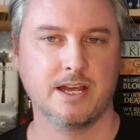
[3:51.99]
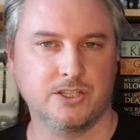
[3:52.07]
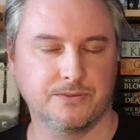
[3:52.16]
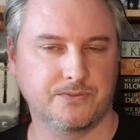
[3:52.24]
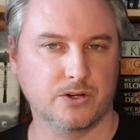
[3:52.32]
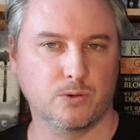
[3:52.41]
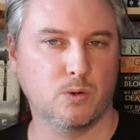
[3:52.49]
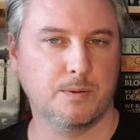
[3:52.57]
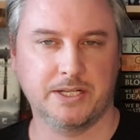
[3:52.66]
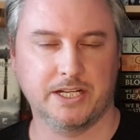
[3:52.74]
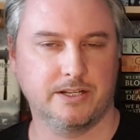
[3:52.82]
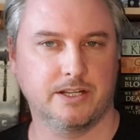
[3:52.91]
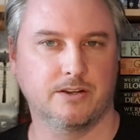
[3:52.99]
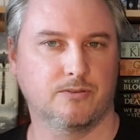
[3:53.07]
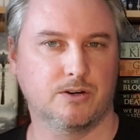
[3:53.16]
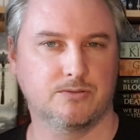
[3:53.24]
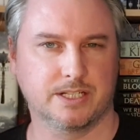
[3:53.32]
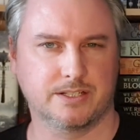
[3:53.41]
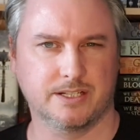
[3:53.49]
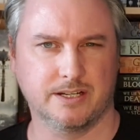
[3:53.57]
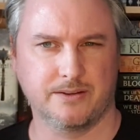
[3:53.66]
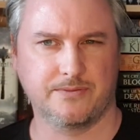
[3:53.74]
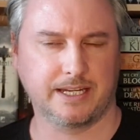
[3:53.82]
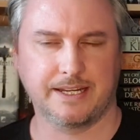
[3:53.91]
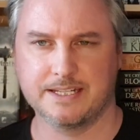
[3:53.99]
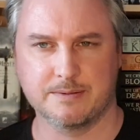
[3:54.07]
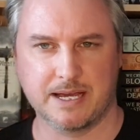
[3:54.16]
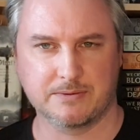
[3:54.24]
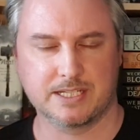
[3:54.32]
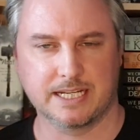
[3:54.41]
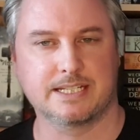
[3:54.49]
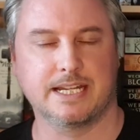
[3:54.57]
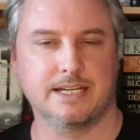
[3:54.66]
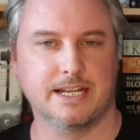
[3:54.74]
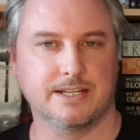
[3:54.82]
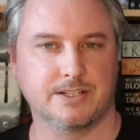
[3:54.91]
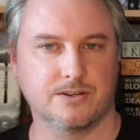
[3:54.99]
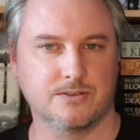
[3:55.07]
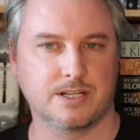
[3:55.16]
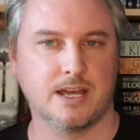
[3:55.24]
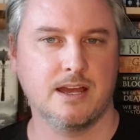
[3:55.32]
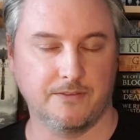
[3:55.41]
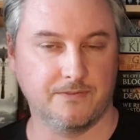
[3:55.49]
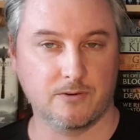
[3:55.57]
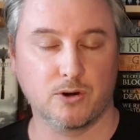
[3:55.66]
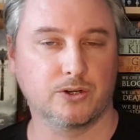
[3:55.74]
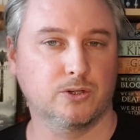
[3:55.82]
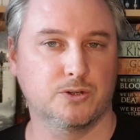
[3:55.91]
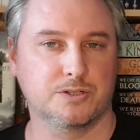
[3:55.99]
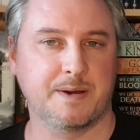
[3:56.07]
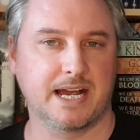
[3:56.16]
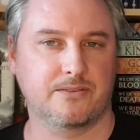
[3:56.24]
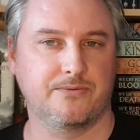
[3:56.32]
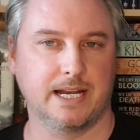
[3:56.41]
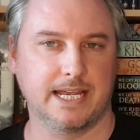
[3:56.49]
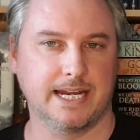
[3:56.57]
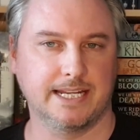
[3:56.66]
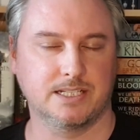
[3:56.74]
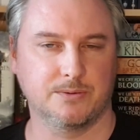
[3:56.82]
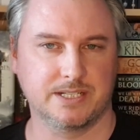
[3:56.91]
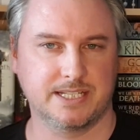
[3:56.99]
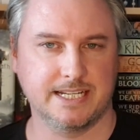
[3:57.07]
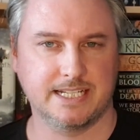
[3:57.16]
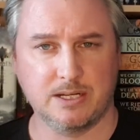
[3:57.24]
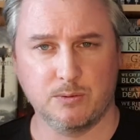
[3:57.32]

You've got a woman and her older son, I think he's about 16 years old, and they're on horseback fleeing into a city.